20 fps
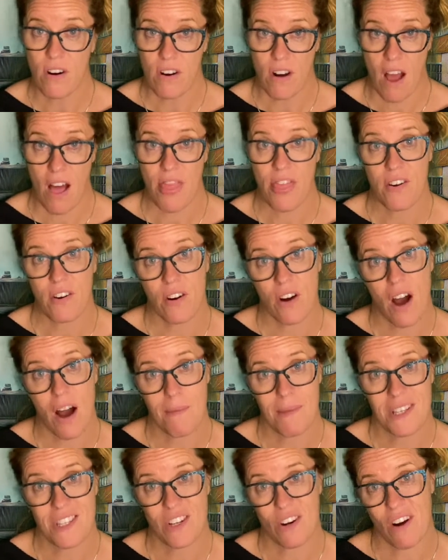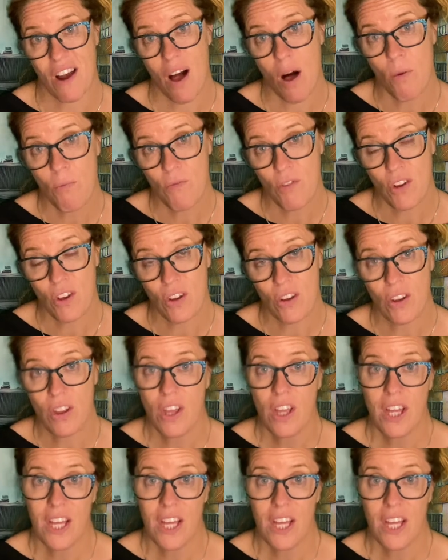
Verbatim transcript: or not their comments are helpful,